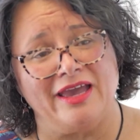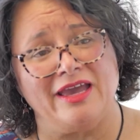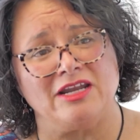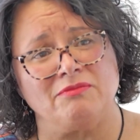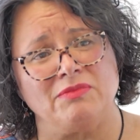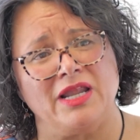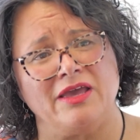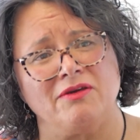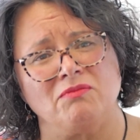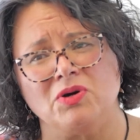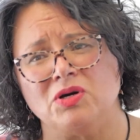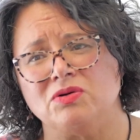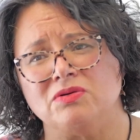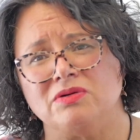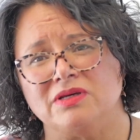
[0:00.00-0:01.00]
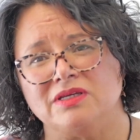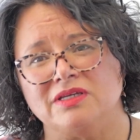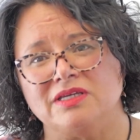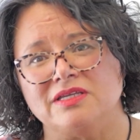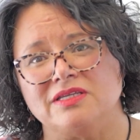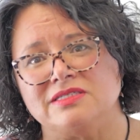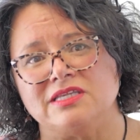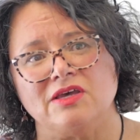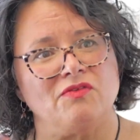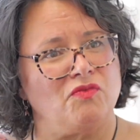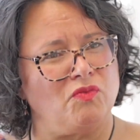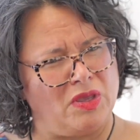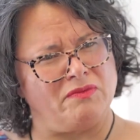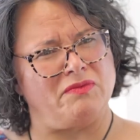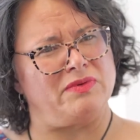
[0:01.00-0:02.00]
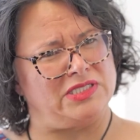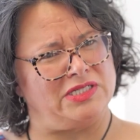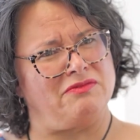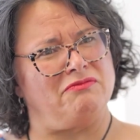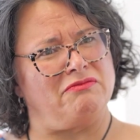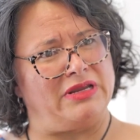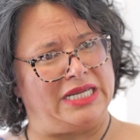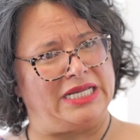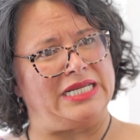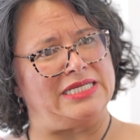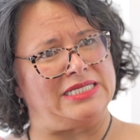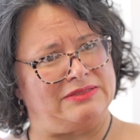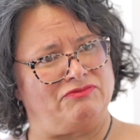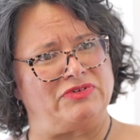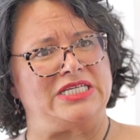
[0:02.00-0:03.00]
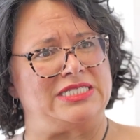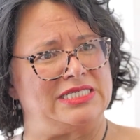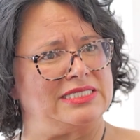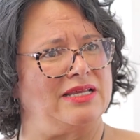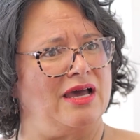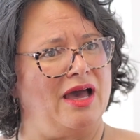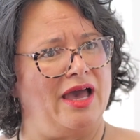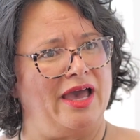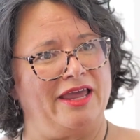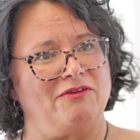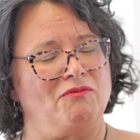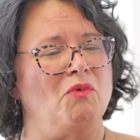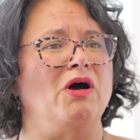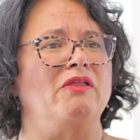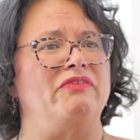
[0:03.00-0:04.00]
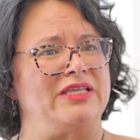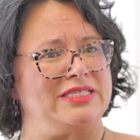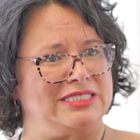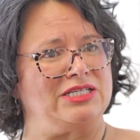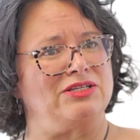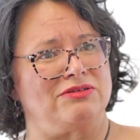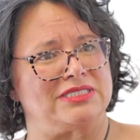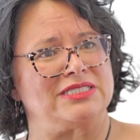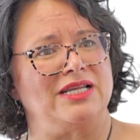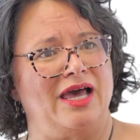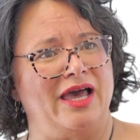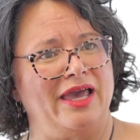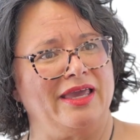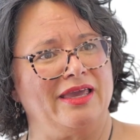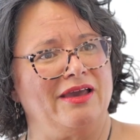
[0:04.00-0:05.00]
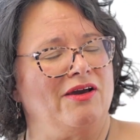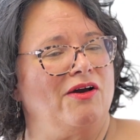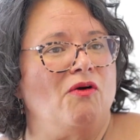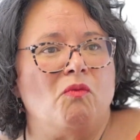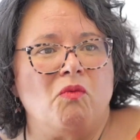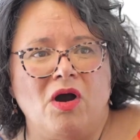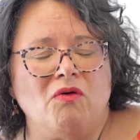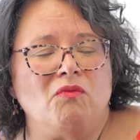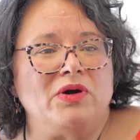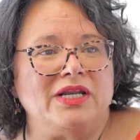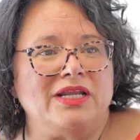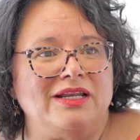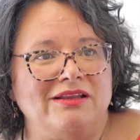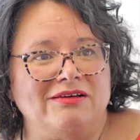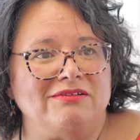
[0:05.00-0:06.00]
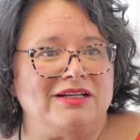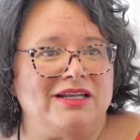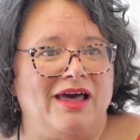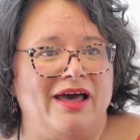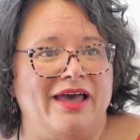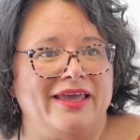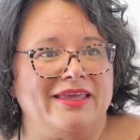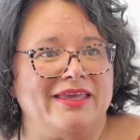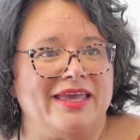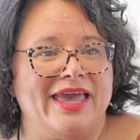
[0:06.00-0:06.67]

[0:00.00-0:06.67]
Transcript: And I'm like, well, so if we were to really redesign what this looks like, what would it look like?